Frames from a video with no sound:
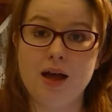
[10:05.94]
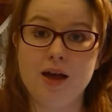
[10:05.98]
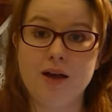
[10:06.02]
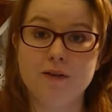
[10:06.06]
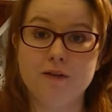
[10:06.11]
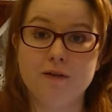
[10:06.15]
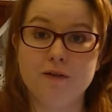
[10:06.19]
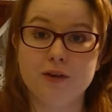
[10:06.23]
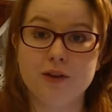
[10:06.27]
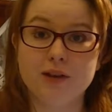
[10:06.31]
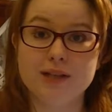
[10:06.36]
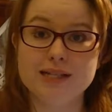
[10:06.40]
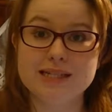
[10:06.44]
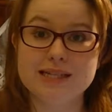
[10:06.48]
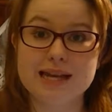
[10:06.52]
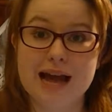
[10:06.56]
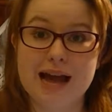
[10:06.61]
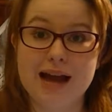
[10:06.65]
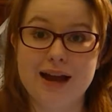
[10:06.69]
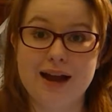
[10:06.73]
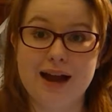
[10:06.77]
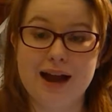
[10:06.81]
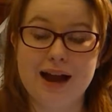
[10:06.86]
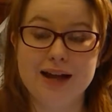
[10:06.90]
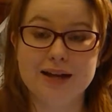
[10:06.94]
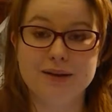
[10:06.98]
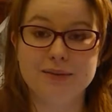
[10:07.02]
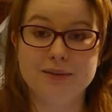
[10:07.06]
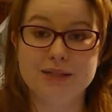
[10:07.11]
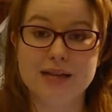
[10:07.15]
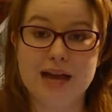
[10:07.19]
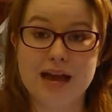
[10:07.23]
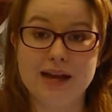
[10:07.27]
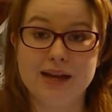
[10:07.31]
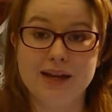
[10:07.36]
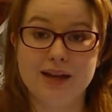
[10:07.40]
For this tag, I am
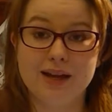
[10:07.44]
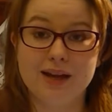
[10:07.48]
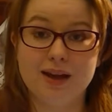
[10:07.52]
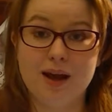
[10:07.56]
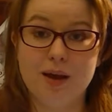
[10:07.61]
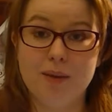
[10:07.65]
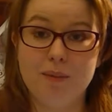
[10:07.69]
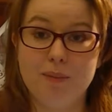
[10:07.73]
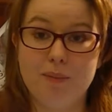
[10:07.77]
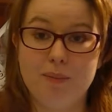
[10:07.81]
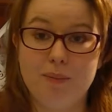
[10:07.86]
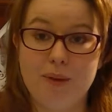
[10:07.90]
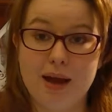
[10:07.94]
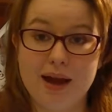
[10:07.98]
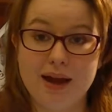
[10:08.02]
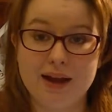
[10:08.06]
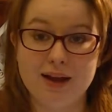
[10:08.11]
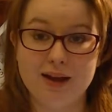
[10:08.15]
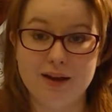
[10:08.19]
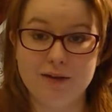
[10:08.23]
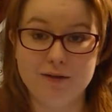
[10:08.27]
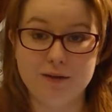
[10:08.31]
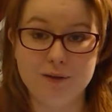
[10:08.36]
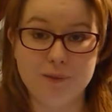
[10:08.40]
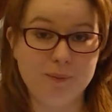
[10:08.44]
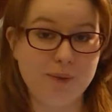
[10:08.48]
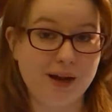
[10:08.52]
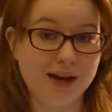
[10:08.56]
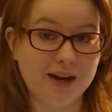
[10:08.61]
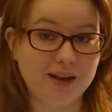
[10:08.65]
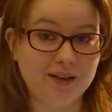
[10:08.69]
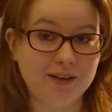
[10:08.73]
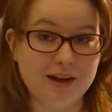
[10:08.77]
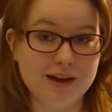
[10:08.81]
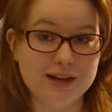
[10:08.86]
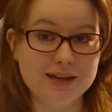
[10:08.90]
tagging Beka from
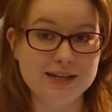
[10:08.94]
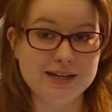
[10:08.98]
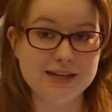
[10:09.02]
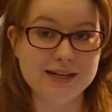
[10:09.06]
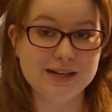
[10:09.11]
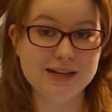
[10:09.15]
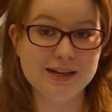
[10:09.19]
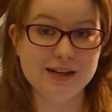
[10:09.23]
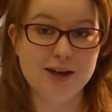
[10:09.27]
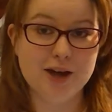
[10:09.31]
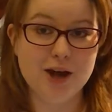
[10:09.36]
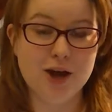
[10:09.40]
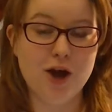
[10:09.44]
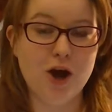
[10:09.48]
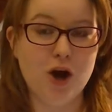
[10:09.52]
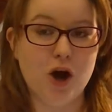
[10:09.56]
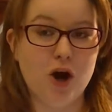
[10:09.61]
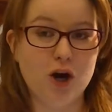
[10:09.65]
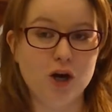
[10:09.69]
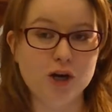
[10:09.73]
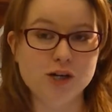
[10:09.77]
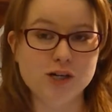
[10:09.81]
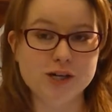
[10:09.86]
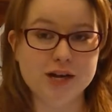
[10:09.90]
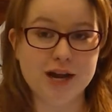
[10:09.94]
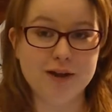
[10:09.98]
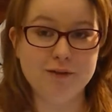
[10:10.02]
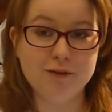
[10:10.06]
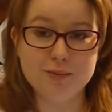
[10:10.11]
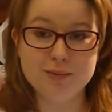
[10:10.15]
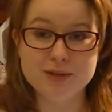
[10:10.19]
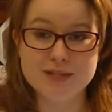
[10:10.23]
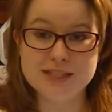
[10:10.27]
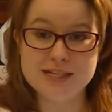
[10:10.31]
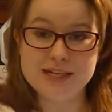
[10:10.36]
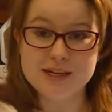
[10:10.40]
Beka Landin, RJ from
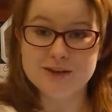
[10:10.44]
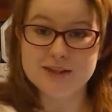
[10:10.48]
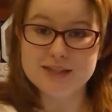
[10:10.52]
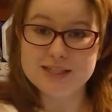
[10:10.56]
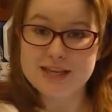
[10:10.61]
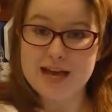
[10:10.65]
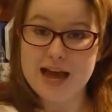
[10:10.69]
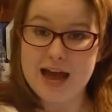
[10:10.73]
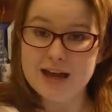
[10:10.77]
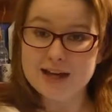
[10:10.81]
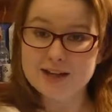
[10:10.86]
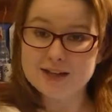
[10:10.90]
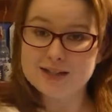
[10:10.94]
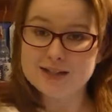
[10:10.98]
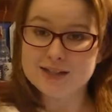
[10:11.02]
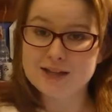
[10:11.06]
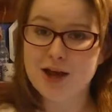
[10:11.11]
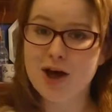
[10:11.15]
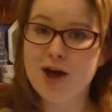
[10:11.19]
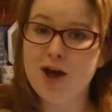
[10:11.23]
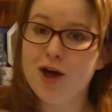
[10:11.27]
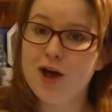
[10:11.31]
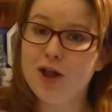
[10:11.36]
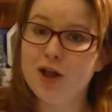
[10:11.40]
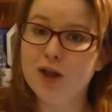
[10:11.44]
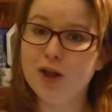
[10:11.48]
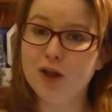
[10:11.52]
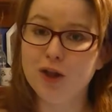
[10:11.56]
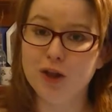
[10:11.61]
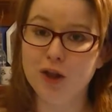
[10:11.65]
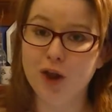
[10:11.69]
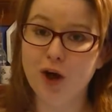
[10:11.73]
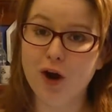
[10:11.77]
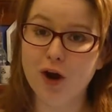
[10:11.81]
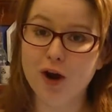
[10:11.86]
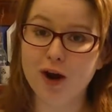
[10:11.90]
The Secret Stacks,
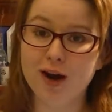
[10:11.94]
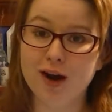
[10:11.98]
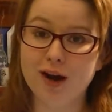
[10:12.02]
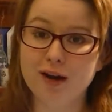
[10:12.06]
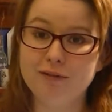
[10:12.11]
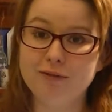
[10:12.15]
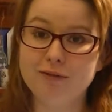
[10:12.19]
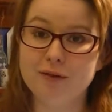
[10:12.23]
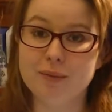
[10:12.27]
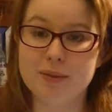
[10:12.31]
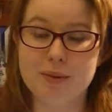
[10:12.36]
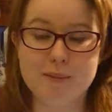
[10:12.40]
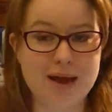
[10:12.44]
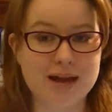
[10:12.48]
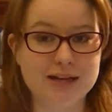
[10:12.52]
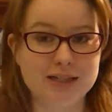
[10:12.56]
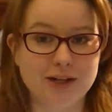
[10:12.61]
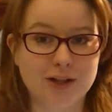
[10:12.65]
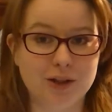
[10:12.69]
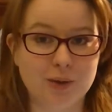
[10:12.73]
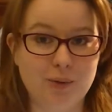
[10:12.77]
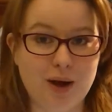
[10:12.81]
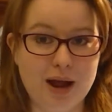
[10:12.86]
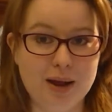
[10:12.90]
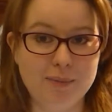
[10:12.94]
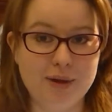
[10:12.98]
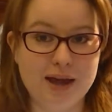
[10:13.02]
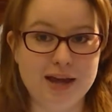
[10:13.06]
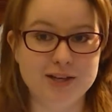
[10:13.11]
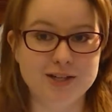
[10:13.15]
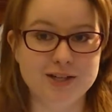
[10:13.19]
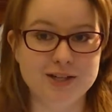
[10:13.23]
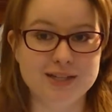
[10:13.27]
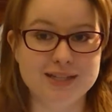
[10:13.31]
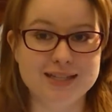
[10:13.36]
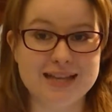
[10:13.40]
Laura from The Magic of the White
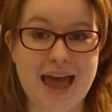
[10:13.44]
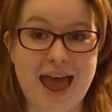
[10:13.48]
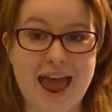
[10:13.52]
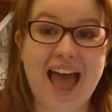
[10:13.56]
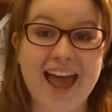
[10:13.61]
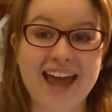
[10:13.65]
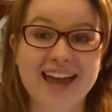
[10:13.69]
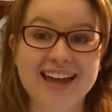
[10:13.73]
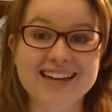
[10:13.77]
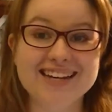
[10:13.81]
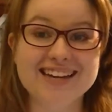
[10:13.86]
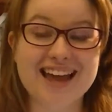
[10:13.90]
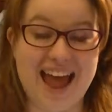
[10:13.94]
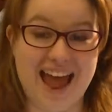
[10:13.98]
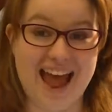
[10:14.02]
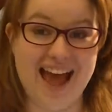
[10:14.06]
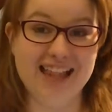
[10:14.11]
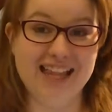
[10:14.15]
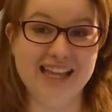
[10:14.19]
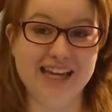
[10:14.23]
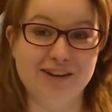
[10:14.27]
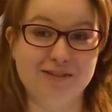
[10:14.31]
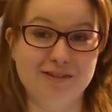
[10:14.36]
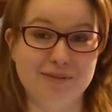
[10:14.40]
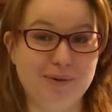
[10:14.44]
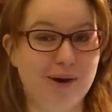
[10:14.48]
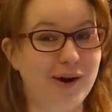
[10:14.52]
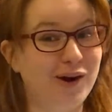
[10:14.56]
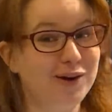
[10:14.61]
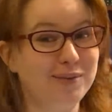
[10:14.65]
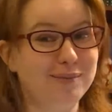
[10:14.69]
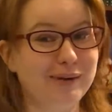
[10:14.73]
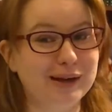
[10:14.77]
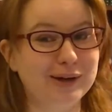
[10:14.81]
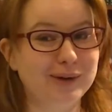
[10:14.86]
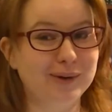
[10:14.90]
Pages, and Allie from
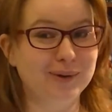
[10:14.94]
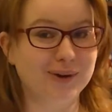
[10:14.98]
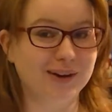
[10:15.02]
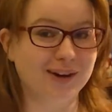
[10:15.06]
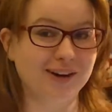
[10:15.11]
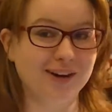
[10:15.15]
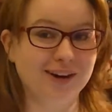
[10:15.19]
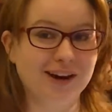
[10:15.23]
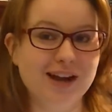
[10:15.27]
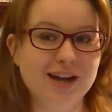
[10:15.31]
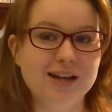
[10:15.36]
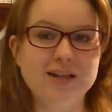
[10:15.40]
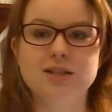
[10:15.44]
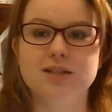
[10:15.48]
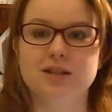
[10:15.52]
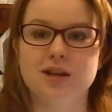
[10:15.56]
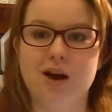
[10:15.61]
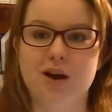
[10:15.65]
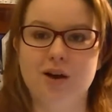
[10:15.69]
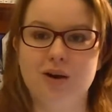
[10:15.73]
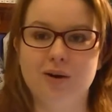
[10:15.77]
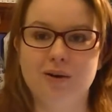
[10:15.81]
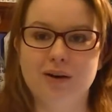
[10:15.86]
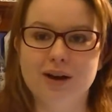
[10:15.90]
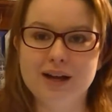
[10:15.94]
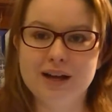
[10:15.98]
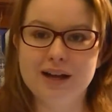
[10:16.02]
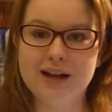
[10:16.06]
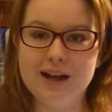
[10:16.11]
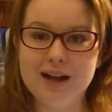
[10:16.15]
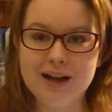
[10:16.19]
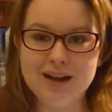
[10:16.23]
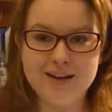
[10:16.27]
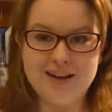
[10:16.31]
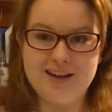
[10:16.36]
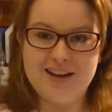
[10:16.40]
Hardback Hoarder. So,
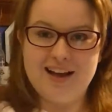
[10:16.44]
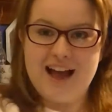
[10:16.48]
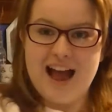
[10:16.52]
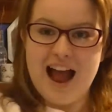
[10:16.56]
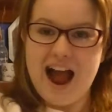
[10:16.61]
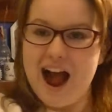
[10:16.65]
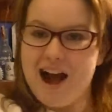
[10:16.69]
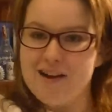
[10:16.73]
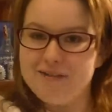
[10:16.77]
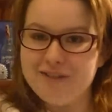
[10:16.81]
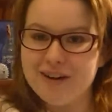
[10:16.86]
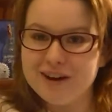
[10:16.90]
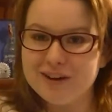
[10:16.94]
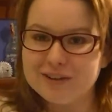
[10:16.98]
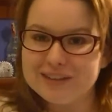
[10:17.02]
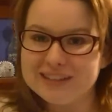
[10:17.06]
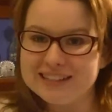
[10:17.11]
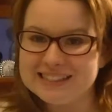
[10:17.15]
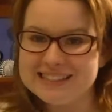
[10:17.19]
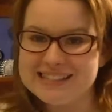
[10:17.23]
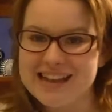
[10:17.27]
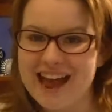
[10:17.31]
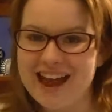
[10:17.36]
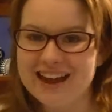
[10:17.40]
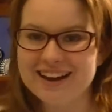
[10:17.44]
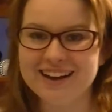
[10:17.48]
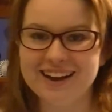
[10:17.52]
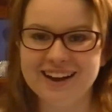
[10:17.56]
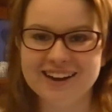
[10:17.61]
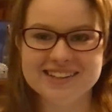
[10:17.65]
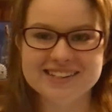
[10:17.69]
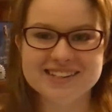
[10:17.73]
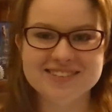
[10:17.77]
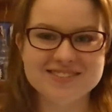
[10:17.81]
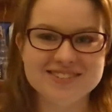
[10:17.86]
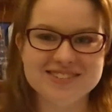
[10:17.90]
have fun with this tag,
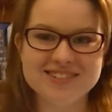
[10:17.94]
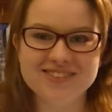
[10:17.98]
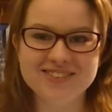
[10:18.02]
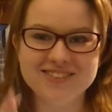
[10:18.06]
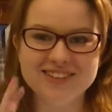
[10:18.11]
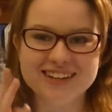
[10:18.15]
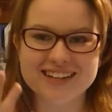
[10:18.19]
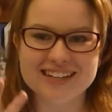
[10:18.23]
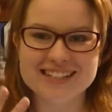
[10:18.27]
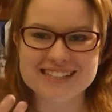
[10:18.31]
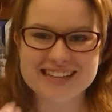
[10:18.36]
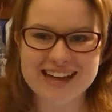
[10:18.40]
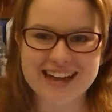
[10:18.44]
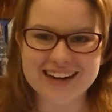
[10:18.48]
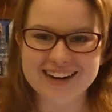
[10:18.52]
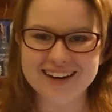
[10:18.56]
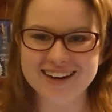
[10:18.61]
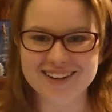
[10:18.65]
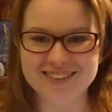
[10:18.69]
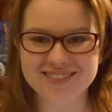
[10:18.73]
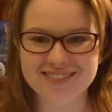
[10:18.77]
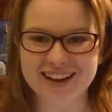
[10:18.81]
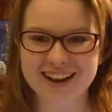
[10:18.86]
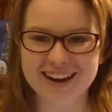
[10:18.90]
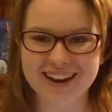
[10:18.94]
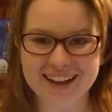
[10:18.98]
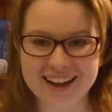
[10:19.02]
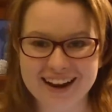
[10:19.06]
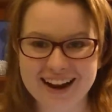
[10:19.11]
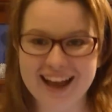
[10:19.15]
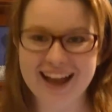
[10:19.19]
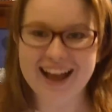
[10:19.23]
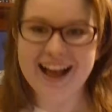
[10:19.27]
guys. I'm super excited about it.